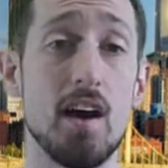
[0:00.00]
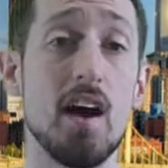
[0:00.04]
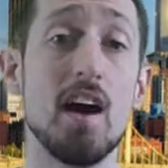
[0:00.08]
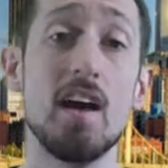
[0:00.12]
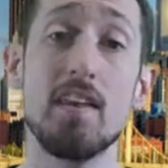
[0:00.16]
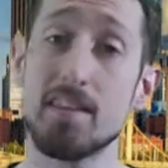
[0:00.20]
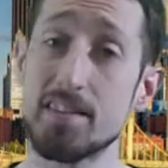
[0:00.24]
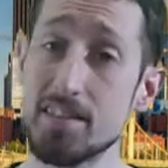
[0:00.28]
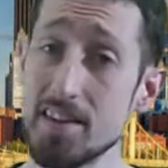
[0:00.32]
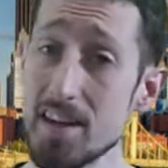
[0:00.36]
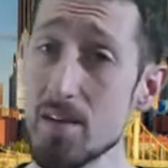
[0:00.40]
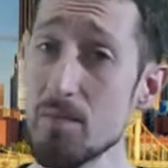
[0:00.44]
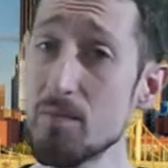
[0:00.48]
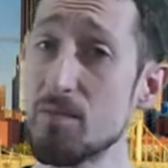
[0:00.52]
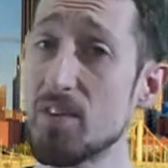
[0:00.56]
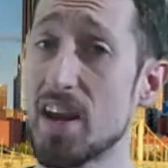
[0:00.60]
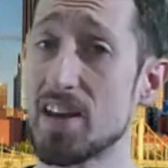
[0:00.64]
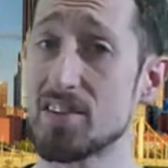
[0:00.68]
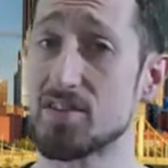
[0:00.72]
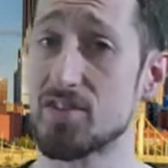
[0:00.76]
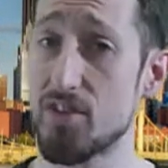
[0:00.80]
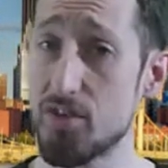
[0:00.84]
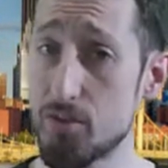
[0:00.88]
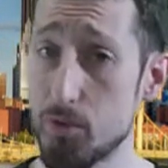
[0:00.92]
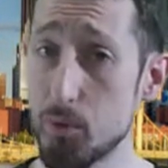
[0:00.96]
The team
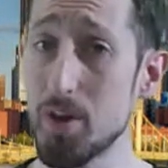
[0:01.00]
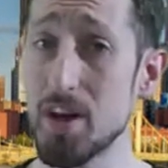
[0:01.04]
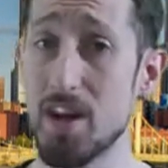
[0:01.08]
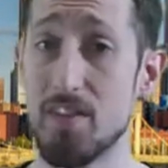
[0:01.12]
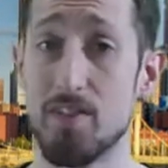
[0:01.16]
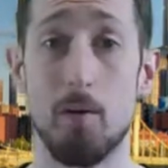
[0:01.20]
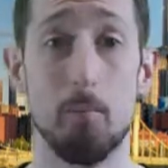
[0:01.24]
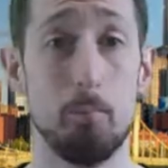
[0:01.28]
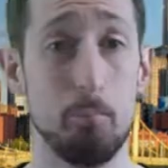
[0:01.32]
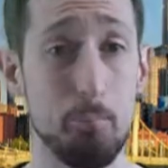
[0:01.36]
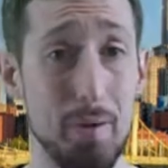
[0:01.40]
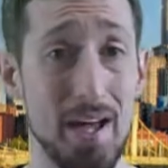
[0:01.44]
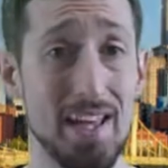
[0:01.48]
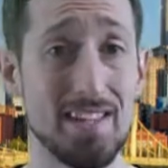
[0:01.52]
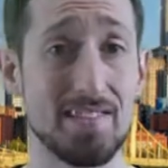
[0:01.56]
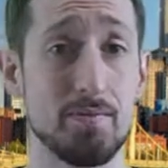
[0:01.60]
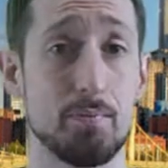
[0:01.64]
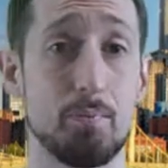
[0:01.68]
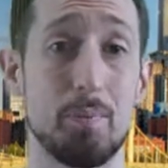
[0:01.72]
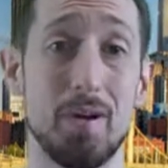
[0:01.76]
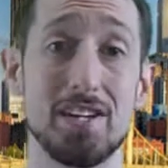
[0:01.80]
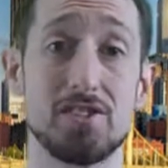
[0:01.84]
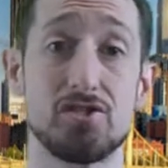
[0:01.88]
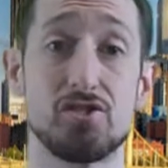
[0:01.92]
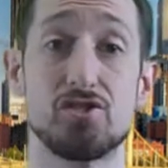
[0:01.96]
faced three of the best
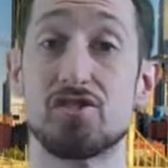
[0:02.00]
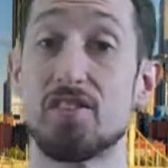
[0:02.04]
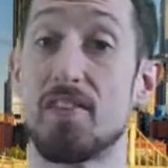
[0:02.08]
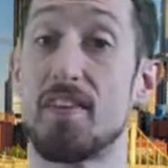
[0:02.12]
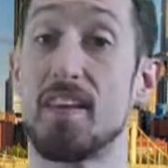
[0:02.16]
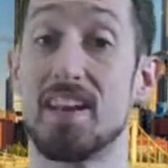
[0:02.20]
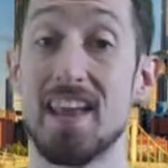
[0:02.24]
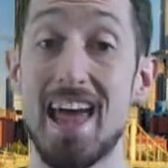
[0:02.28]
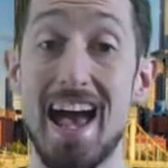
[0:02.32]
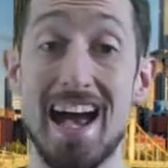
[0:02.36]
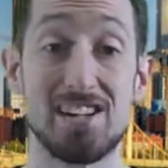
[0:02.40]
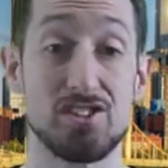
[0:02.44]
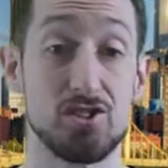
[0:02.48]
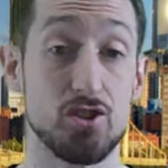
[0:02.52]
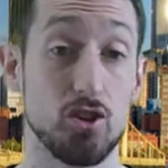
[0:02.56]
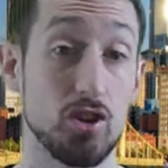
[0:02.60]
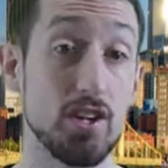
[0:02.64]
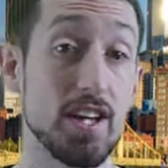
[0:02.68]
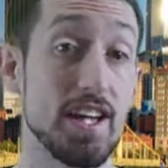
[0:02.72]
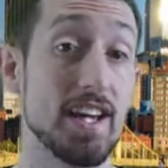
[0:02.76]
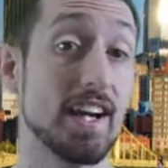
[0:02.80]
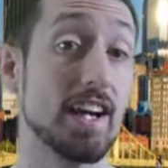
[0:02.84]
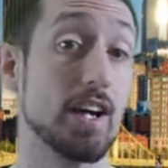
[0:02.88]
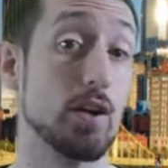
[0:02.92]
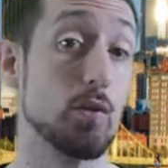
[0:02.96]
pitchers in the National
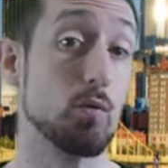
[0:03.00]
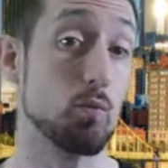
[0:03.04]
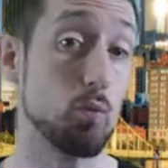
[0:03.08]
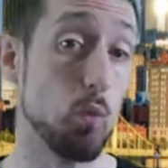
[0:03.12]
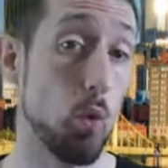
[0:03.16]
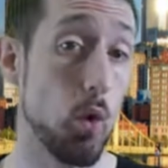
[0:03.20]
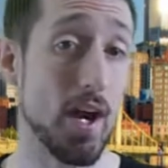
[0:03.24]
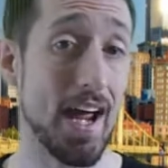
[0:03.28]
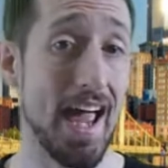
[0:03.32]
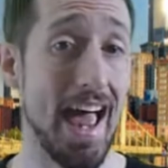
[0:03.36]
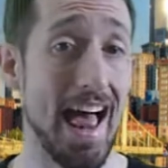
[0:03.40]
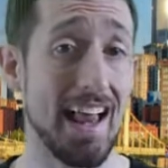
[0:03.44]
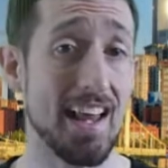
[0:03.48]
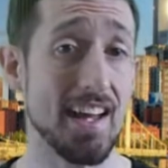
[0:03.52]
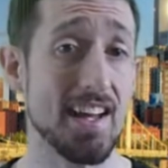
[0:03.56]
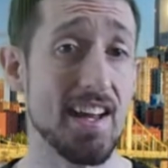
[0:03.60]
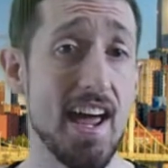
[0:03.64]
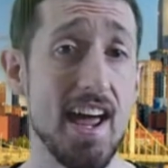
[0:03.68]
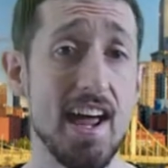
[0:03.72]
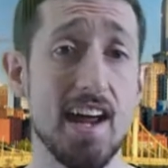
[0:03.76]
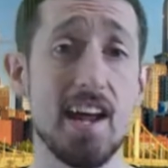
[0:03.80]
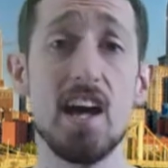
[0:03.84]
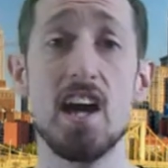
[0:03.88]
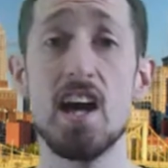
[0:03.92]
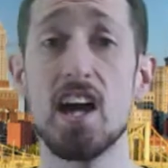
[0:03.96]
League in Roy
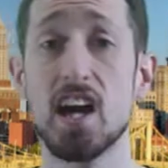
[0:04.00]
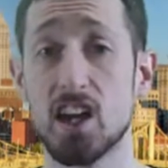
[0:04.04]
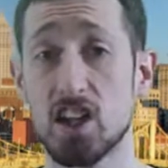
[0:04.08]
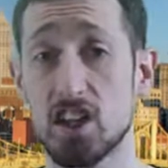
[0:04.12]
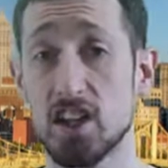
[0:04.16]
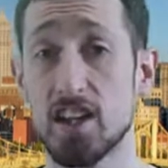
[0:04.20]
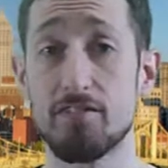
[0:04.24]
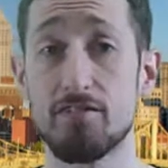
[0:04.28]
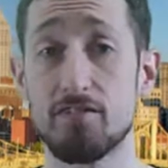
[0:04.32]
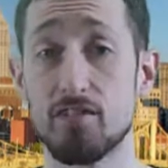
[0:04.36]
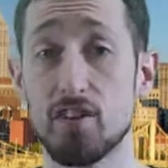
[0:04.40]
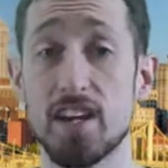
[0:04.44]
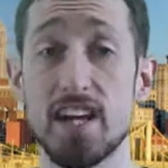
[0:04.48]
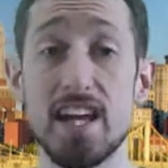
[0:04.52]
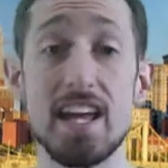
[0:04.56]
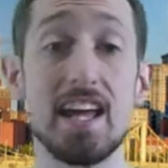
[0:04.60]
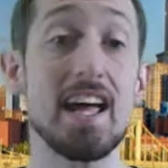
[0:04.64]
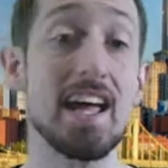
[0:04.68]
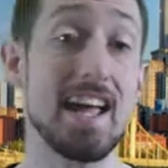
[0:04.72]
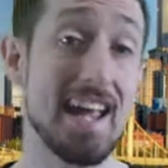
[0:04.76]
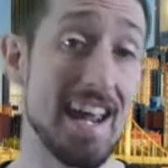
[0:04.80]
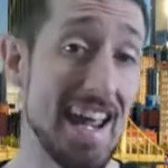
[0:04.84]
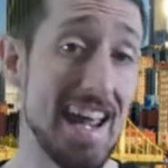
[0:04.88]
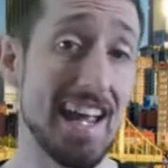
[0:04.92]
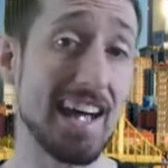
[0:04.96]
Halladay, Cliff Lee,
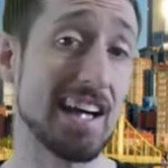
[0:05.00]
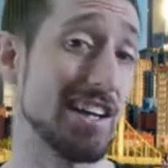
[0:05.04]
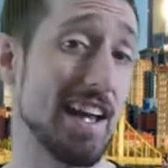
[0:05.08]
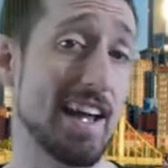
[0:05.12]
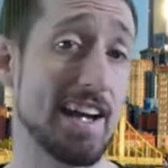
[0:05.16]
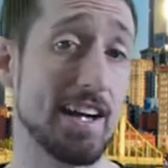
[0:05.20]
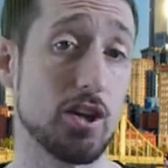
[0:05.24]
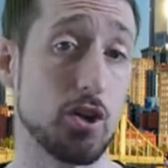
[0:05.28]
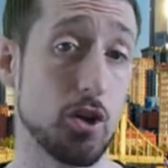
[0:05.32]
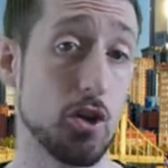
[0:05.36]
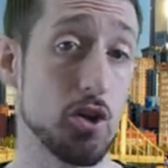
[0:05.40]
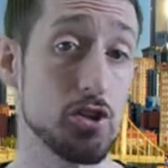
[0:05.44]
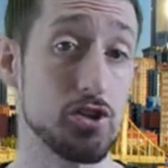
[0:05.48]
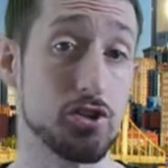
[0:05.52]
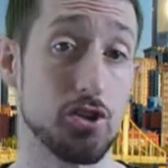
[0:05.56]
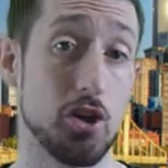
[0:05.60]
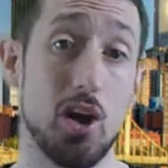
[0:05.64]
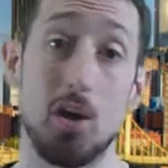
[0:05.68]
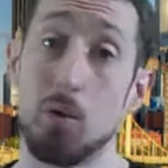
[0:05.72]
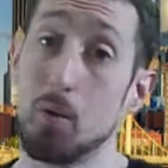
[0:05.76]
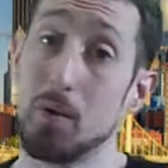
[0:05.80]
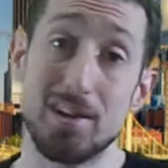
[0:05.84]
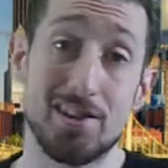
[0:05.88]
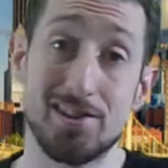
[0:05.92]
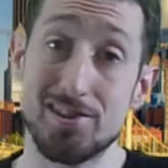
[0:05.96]
and Clayton
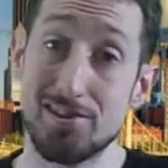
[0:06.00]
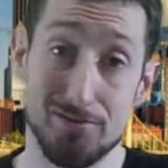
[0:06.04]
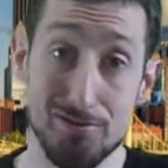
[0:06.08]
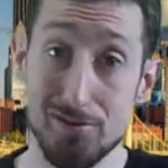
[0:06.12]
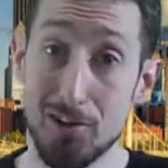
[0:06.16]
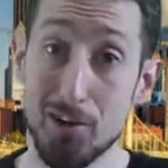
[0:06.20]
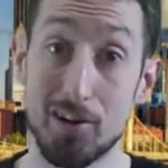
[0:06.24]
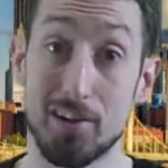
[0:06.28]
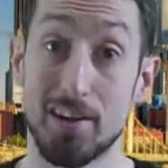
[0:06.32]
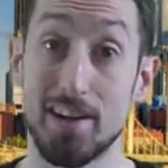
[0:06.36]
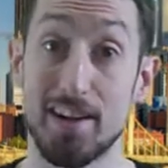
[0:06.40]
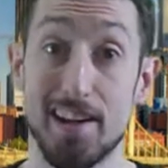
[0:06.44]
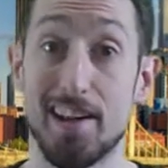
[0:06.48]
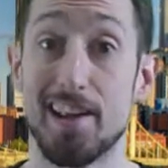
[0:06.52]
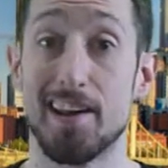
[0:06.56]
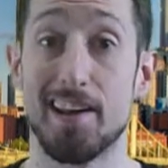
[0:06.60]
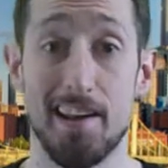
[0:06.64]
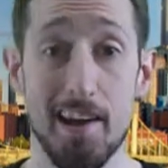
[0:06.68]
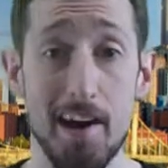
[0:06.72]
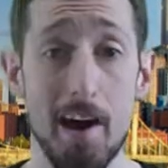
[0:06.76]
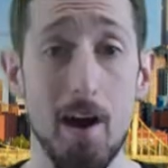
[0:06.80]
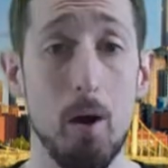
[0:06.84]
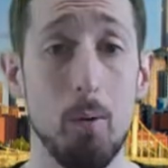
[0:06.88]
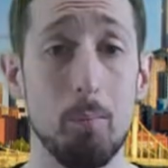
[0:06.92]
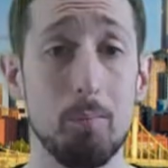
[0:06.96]
Kershaw, which certainly didn't
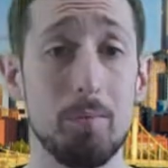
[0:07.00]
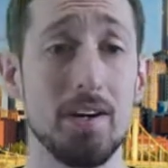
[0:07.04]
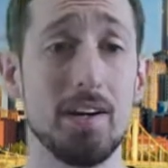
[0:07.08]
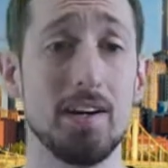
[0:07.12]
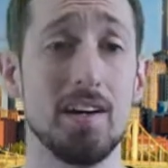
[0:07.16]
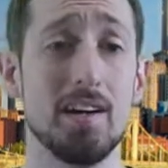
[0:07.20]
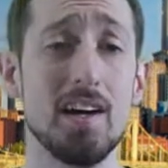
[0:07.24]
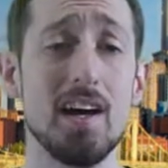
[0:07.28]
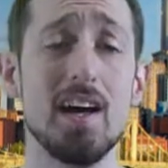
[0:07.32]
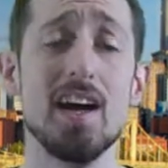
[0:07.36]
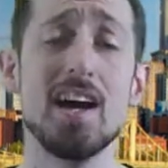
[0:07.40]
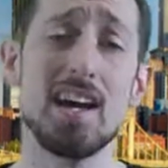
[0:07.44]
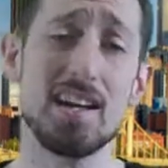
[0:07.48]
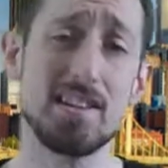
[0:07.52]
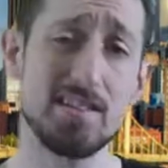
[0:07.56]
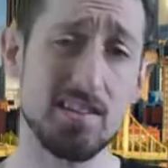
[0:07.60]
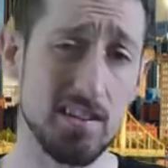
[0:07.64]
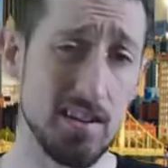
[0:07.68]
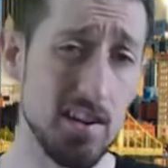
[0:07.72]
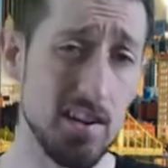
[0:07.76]
help. It's a